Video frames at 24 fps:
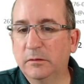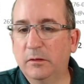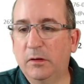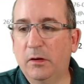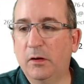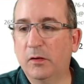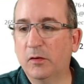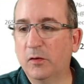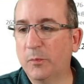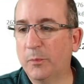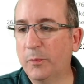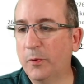
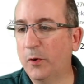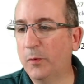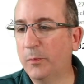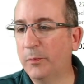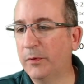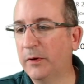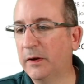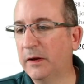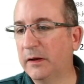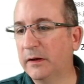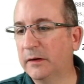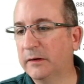
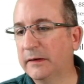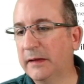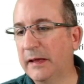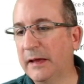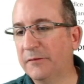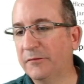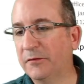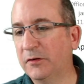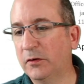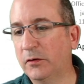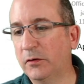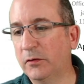appropriate,
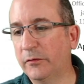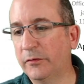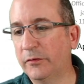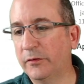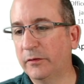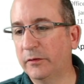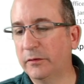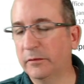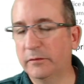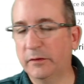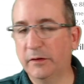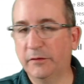having all
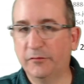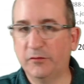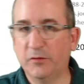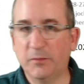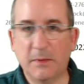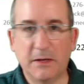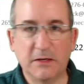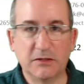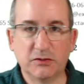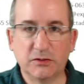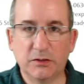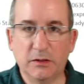the
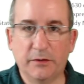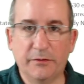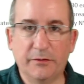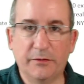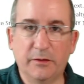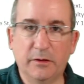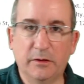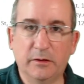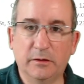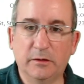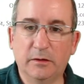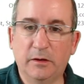information
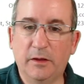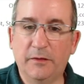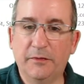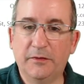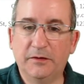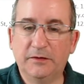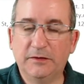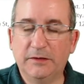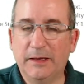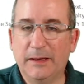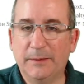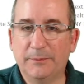on
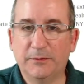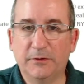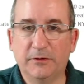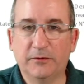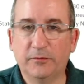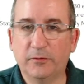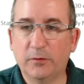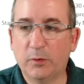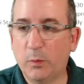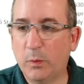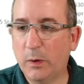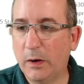the top
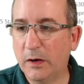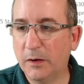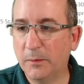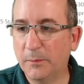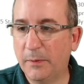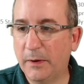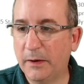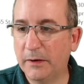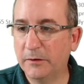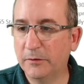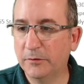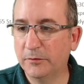that's required
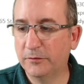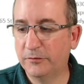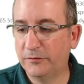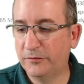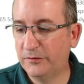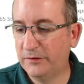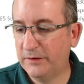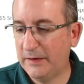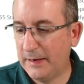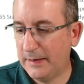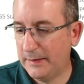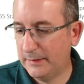by your
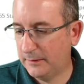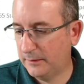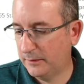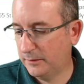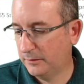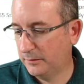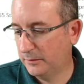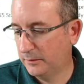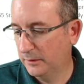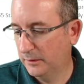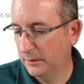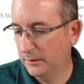state
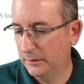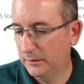and